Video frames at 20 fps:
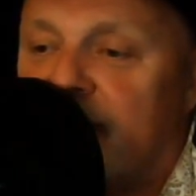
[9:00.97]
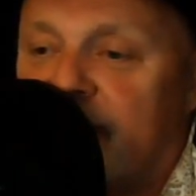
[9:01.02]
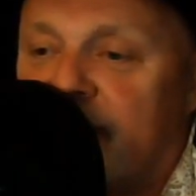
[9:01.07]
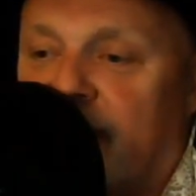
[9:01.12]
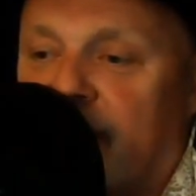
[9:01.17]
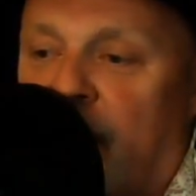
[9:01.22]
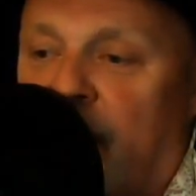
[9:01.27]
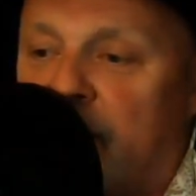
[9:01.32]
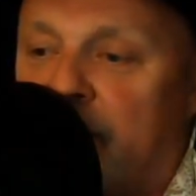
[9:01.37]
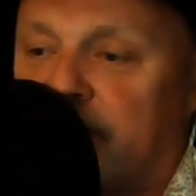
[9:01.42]

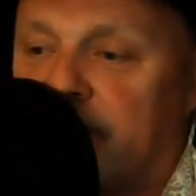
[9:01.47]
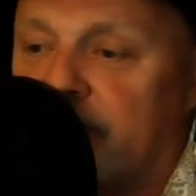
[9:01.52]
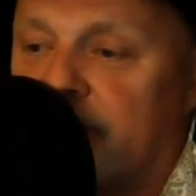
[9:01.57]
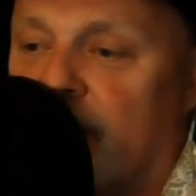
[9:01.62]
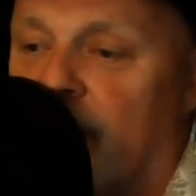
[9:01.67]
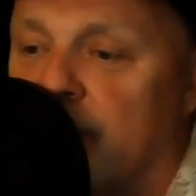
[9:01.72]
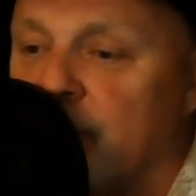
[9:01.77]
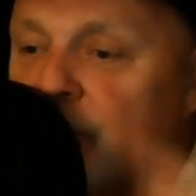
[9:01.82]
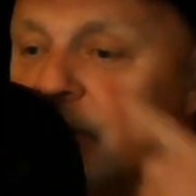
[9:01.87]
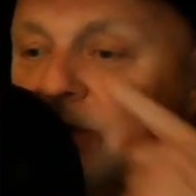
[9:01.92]
I'm
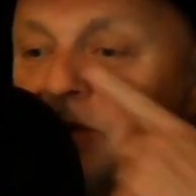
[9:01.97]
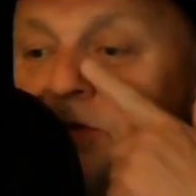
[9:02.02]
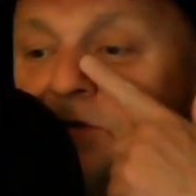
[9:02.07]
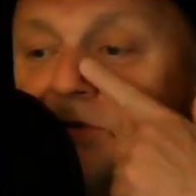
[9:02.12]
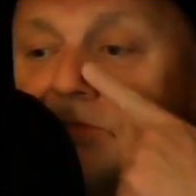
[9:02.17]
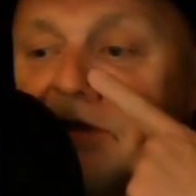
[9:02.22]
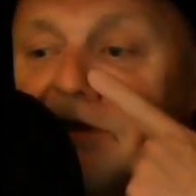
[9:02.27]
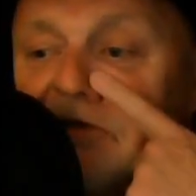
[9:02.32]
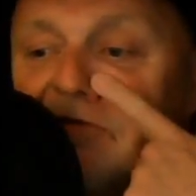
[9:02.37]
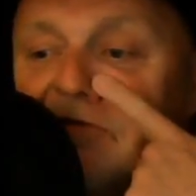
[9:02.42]
going to do
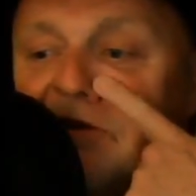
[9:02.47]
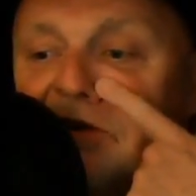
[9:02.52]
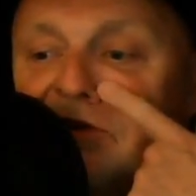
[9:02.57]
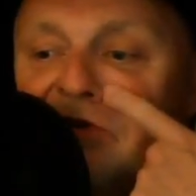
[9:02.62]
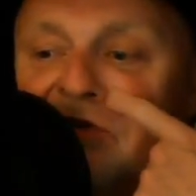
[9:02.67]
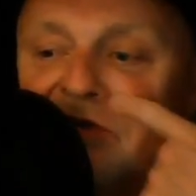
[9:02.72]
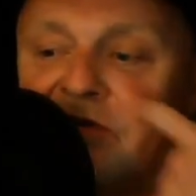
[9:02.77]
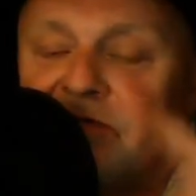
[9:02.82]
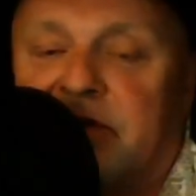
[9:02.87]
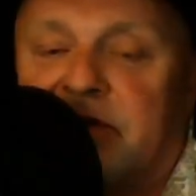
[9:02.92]
some different
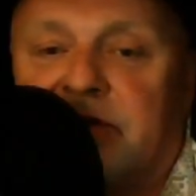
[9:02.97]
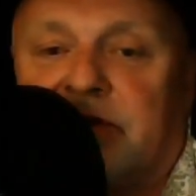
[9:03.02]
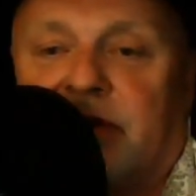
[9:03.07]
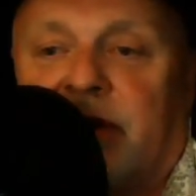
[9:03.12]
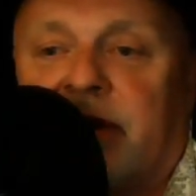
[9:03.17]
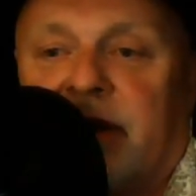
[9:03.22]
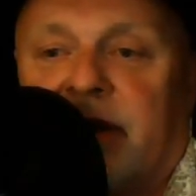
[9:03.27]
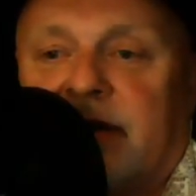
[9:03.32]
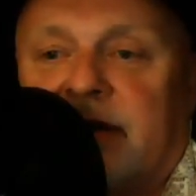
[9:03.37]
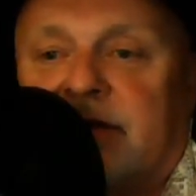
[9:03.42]
tunes for you
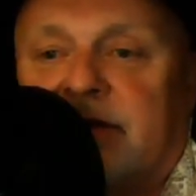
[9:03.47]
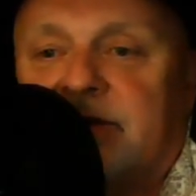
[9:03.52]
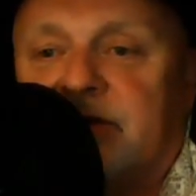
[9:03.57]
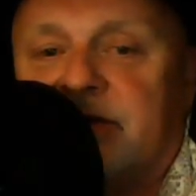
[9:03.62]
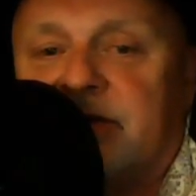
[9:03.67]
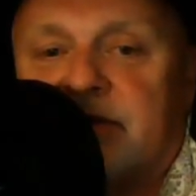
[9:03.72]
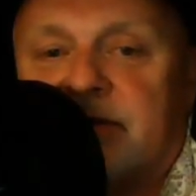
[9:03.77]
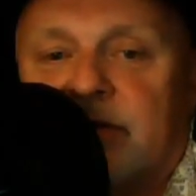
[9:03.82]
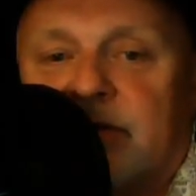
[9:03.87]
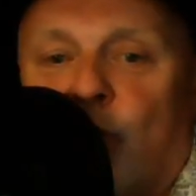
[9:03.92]
tonight, and this
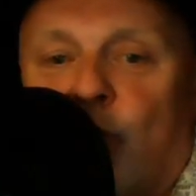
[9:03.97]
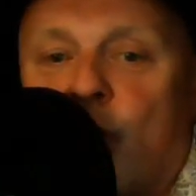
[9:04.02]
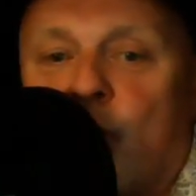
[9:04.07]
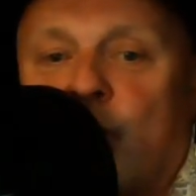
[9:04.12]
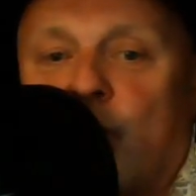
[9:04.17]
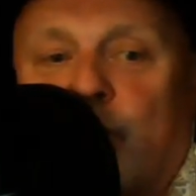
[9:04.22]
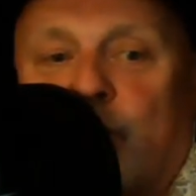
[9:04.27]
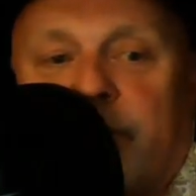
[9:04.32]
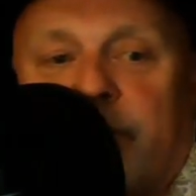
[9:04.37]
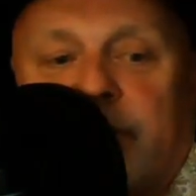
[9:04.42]
is
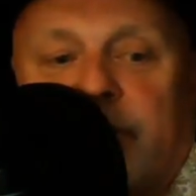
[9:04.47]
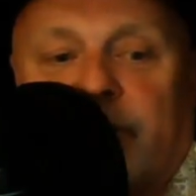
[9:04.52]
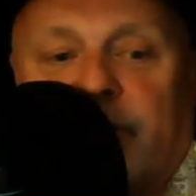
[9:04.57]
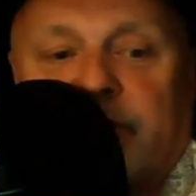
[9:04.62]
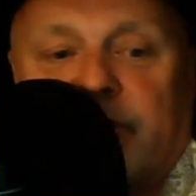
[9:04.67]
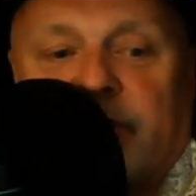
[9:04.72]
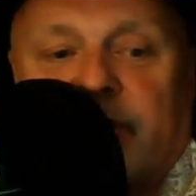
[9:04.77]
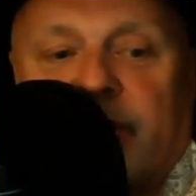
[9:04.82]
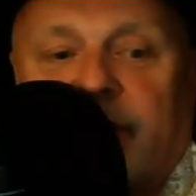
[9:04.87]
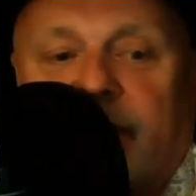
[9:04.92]
awkward
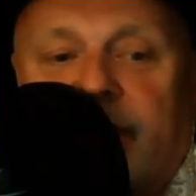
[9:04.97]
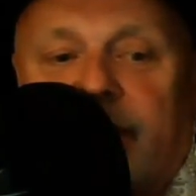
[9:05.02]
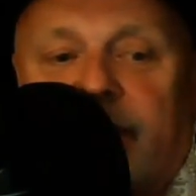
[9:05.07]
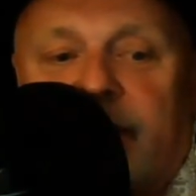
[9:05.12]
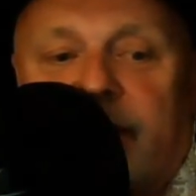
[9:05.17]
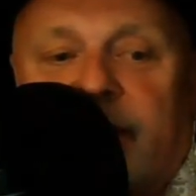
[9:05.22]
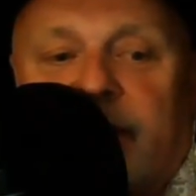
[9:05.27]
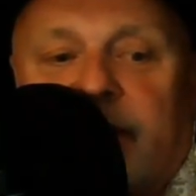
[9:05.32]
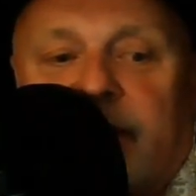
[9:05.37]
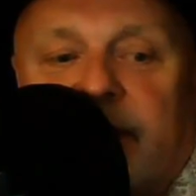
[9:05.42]
because
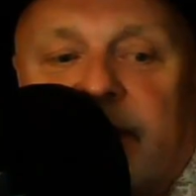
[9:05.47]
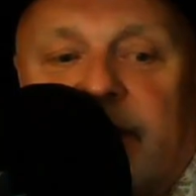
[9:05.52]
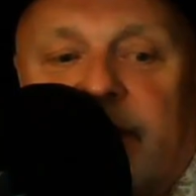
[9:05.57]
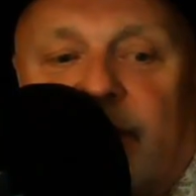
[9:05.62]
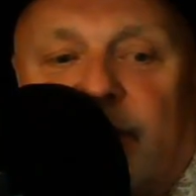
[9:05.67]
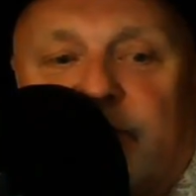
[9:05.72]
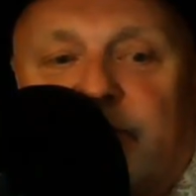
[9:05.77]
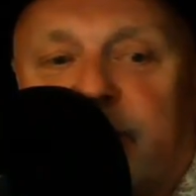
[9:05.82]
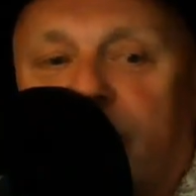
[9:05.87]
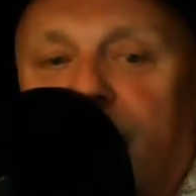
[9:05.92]

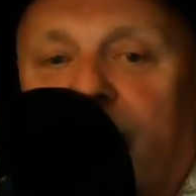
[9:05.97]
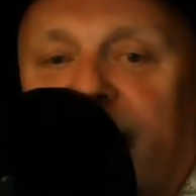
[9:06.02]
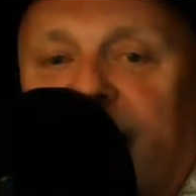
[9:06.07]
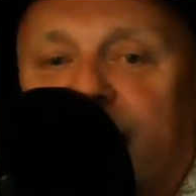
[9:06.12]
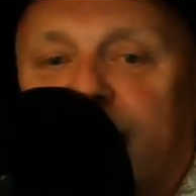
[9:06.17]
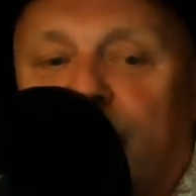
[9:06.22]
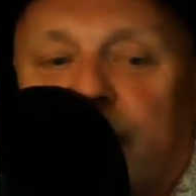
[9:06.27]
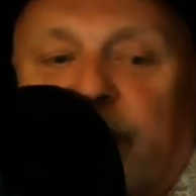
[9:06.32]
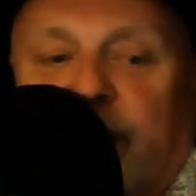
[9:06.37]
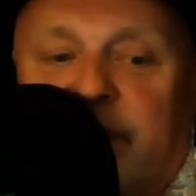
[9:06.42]
loads of them I
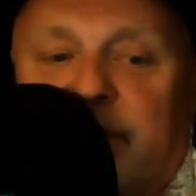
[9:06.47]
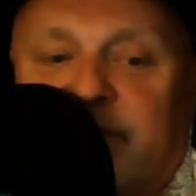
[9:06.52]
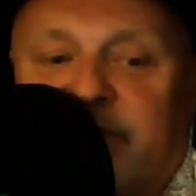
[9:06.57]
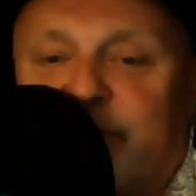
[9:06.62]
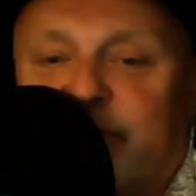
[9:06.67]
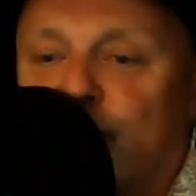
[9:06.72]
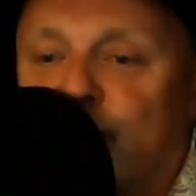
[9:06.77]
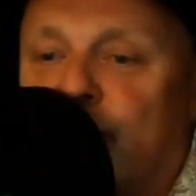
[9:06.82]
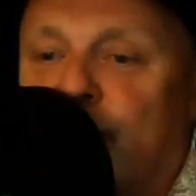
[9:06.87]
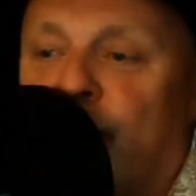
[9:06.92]
haven't played
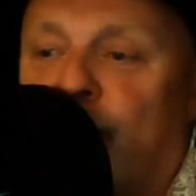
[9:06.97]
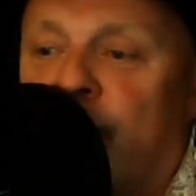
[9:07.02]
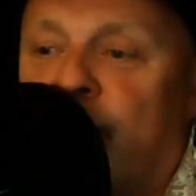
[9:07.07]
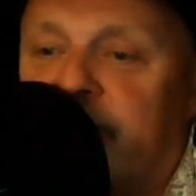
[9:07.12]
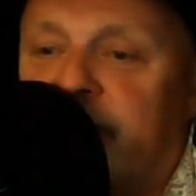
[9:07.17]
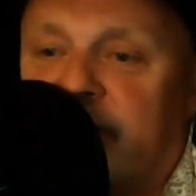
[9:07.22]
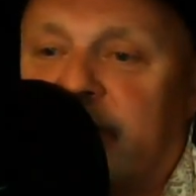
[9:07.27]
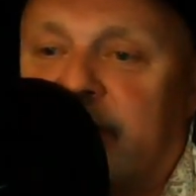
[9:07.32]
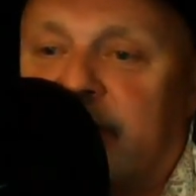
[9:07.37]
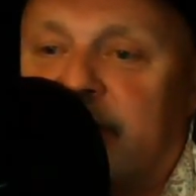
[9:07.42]
before
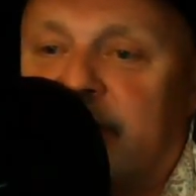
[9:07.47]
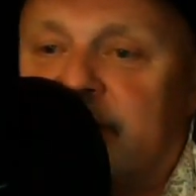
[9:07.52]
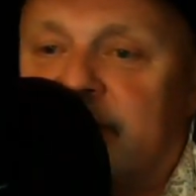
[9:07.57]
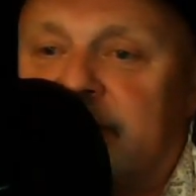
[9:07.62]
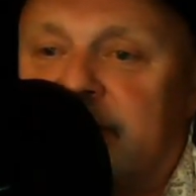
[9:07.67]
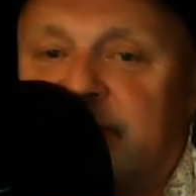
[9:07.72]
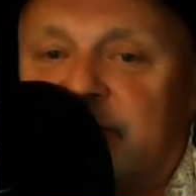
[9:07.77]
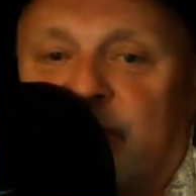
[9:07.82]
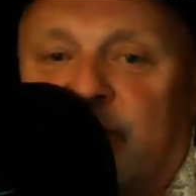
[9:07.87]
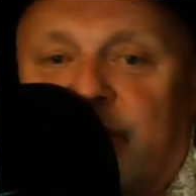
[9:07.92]
live,
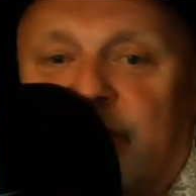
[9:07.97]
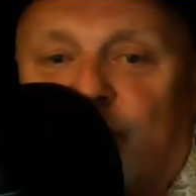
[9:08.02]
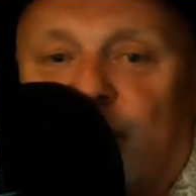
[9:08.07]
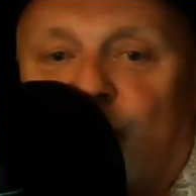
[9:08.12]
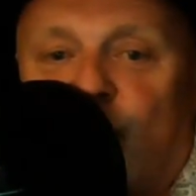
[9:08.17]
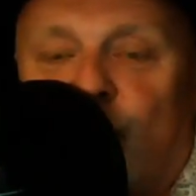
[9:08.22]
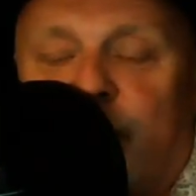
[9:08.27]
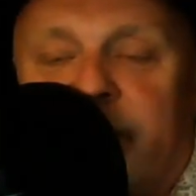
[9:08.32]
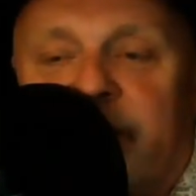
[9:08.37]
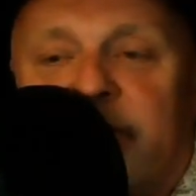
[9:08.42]
and so there
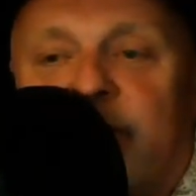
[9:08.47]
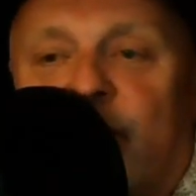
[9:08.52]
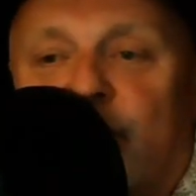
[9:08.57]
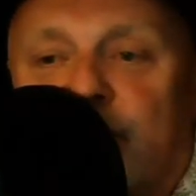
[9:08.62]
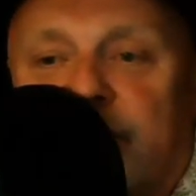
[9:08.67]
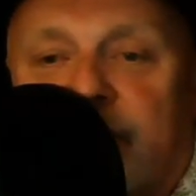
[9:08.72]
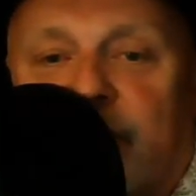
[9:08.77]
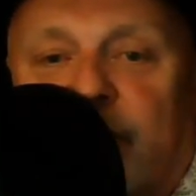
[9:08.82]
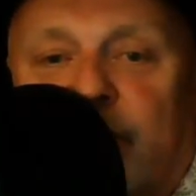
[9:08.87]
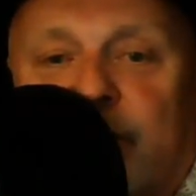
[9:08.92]
will be
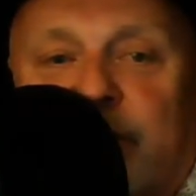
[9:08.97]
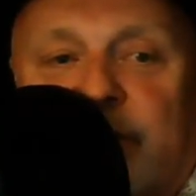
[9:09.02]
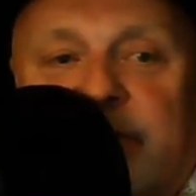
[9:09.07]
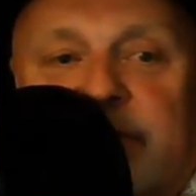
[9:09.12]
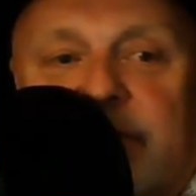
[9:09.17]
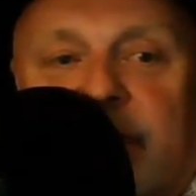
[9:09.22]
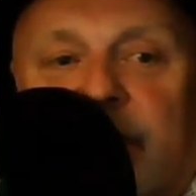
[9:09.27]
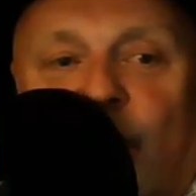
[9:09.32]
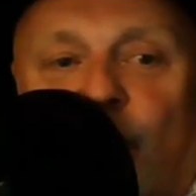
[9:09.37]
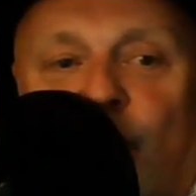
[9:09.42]
roadkill.
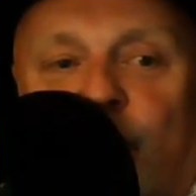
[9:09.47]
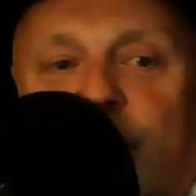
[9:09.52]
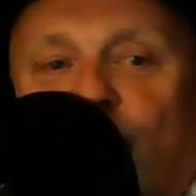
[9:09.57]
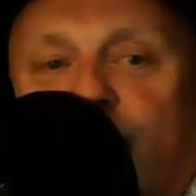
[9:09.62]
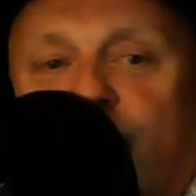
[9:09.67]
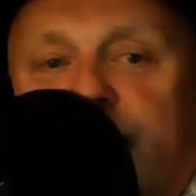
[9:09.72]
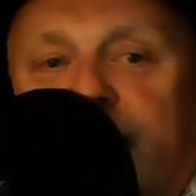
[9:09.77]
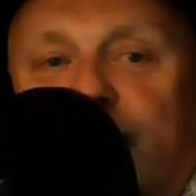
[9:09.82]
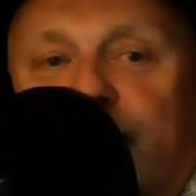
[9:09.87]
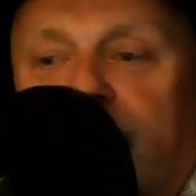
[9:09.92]
I hope
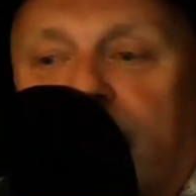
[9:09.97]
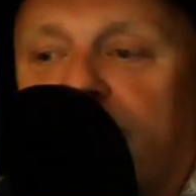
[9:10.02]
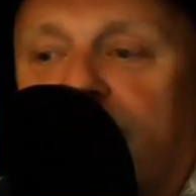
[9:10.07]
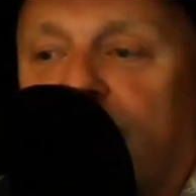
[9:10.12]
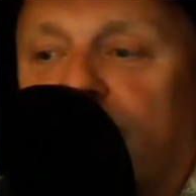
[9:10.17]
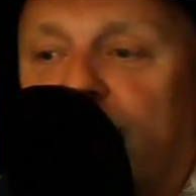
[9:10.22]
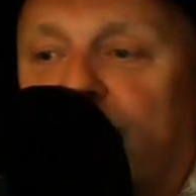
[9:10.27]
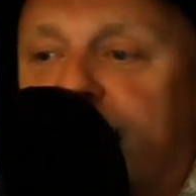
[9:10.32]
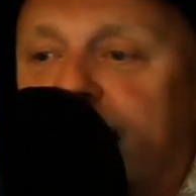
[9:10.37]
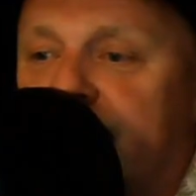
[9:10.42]
nobody will get
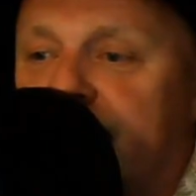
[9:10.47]
hurt.